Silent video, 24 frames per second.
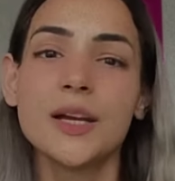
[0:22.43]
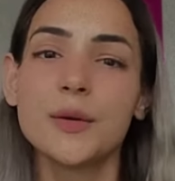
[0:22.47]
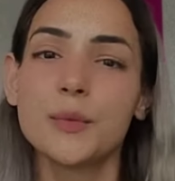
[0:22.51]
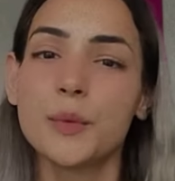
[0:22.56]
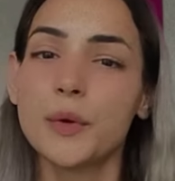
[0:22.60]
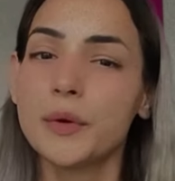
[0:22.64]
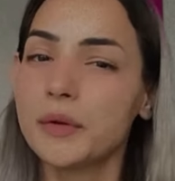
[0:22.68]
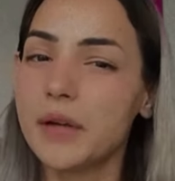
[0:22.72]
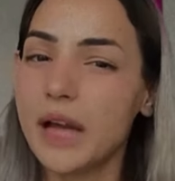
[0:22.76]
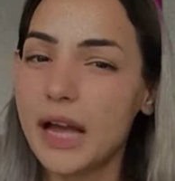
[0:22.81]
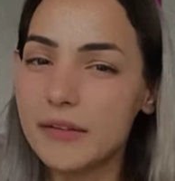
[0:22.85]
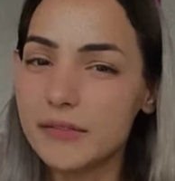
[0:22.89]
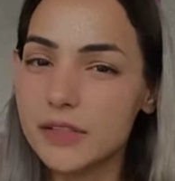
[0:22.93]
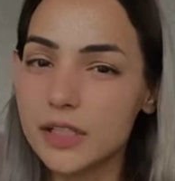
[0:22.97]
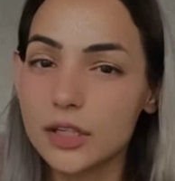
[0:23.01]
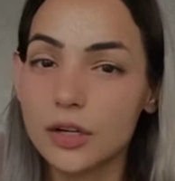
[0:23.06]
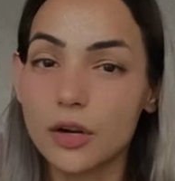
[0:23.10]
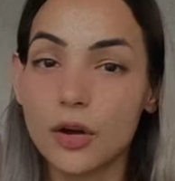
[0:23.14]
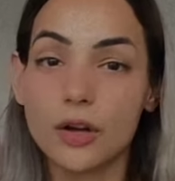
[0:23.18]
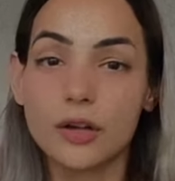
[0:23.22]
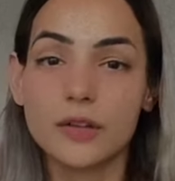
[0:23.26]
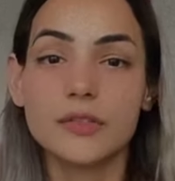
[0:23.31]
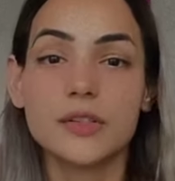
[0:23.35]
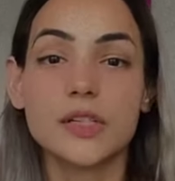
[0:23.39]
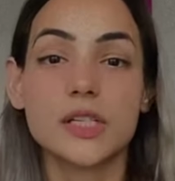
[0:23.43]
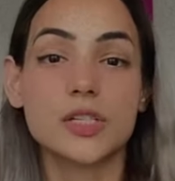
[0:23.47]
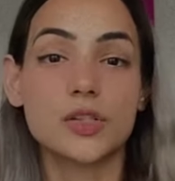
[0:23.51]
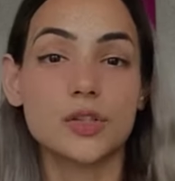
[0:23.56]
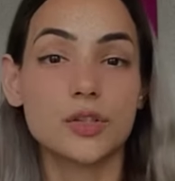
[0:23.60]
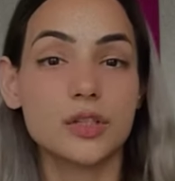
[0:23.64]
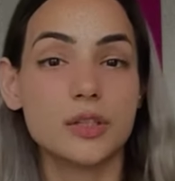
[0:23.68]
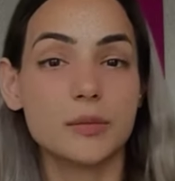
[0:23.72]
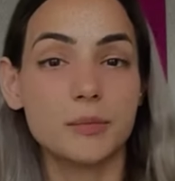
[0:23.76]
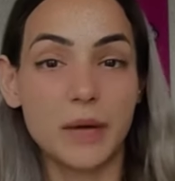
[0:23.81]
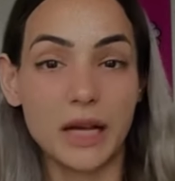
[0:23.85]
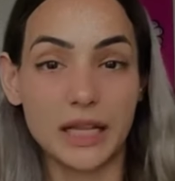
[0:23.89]
we were having a lot of
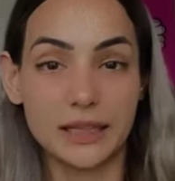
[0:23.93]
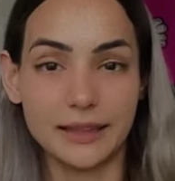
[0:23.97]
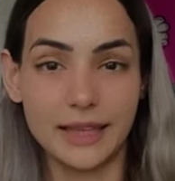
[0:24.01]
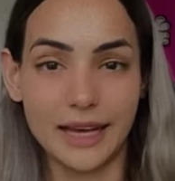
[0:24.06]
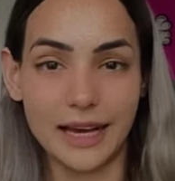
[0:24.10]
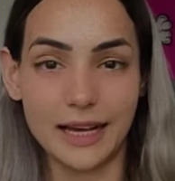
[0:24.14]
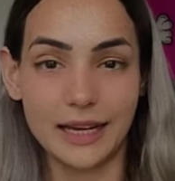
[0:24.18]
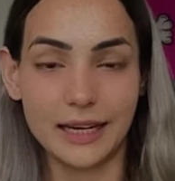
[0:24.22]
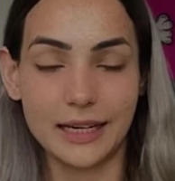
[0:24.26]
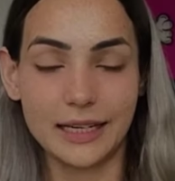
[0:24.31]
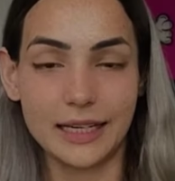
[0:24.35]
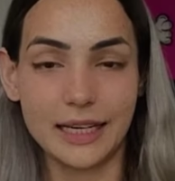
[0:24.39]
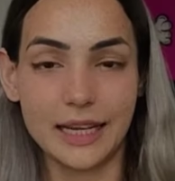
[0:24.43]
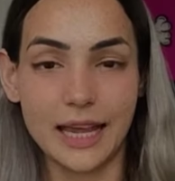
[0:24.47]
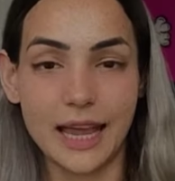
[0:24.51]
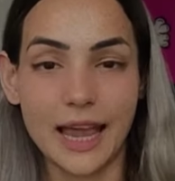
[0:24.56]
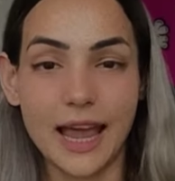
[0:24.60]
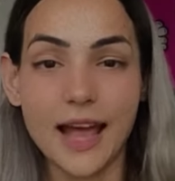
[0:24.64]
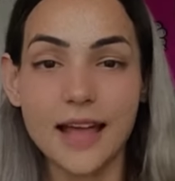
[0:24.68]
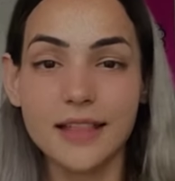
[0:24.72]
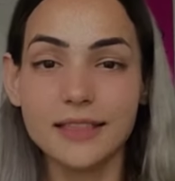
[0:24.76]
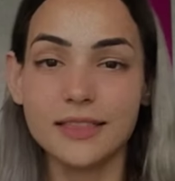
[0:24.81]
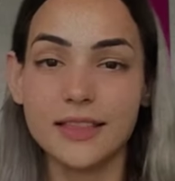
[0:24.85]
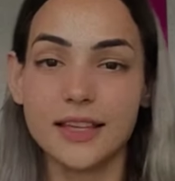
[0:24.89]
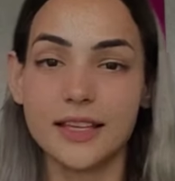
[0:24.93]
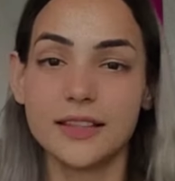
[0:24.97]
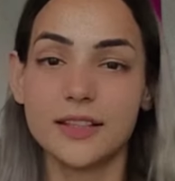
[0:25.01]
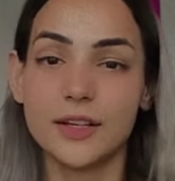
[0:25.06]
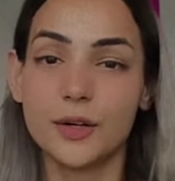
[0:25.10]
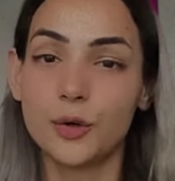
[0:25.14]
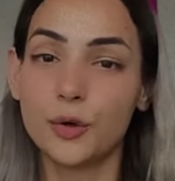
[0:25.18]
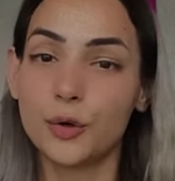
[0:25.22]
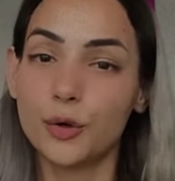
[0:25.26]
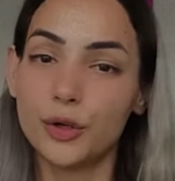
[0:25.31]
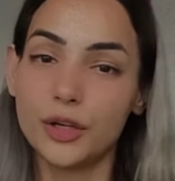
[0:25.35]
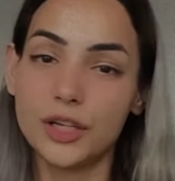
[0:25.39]
issues about that and then the
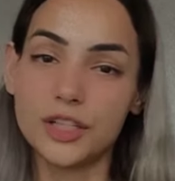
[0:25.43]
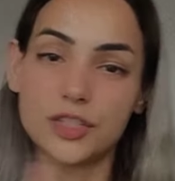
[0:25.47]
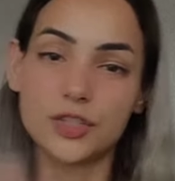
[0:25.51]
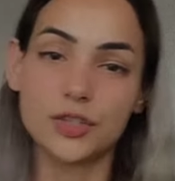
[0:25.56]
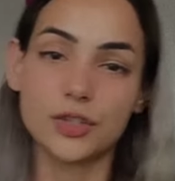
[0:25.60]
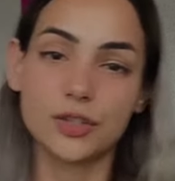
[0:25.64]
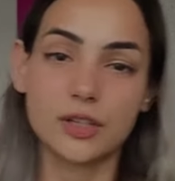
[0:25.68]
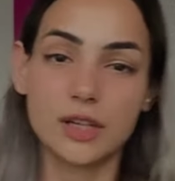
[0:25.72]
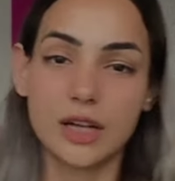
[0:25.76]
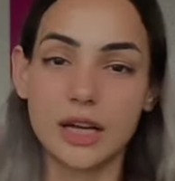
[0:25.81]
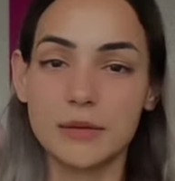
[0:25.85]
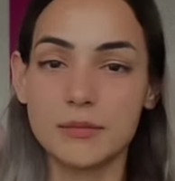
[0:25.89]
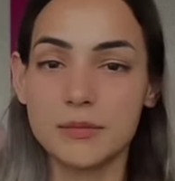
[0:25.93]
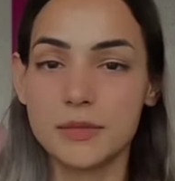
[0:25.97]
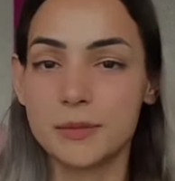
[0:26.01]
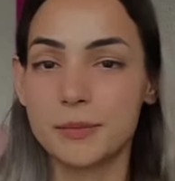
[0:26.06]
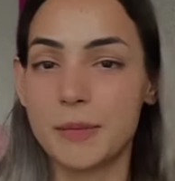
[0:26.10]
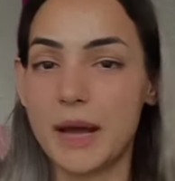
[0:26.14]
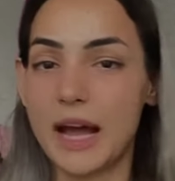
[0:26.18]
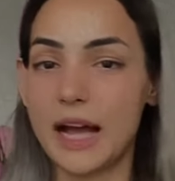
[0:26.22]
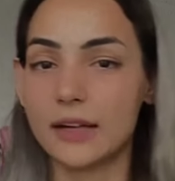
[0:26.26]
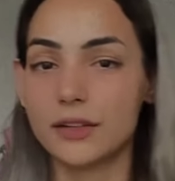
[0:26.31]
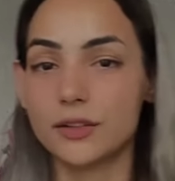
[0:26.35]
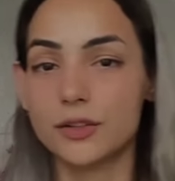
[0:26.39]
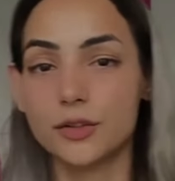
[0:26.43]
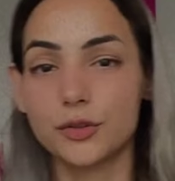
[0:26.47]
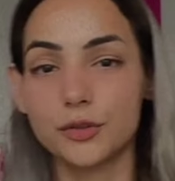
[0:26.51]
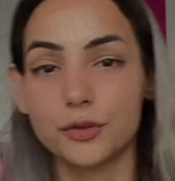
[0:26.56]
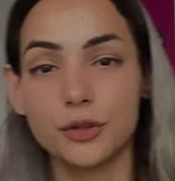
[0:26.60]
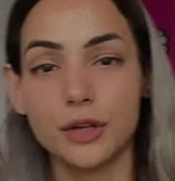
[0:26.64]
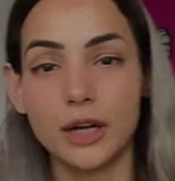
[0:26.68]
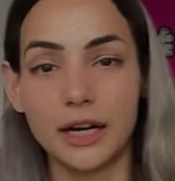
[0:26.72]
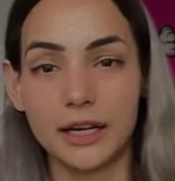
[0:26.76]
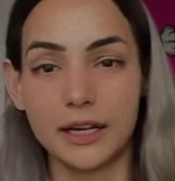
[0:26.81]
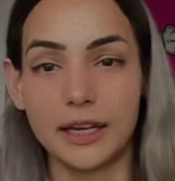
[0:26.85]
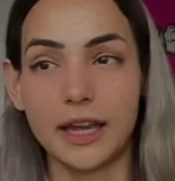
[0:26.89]
whole issue comes back to
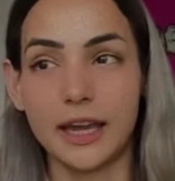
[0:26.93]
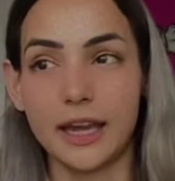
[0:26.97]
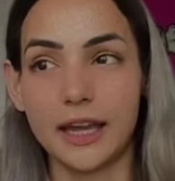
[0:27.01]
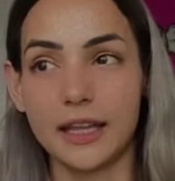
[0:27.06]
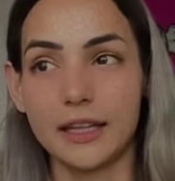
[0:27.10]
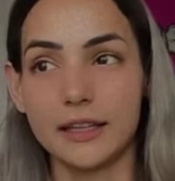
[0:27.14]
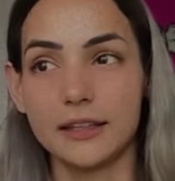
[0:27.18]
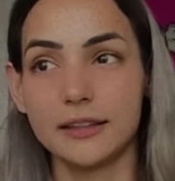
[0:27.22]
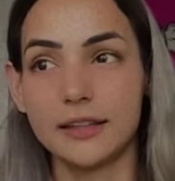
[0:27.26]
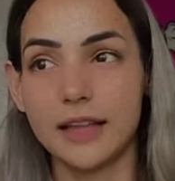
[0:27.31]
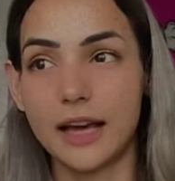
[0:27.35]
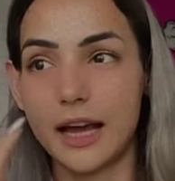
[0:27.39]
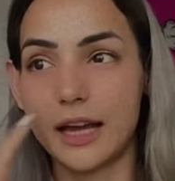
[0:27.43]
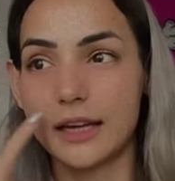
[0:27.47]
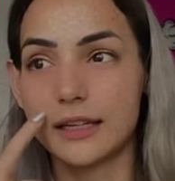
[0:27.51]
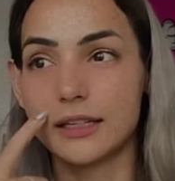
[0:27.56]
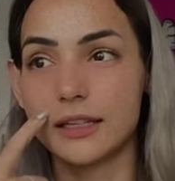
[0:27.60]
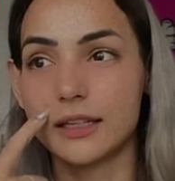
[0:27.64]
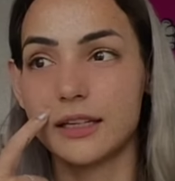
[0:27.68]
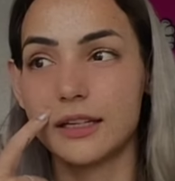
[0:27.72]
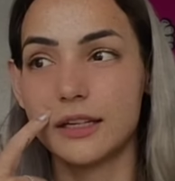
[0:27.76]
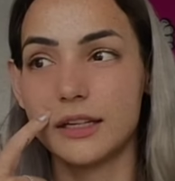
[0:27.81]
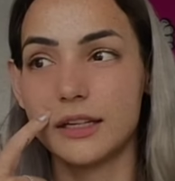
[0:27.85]
again that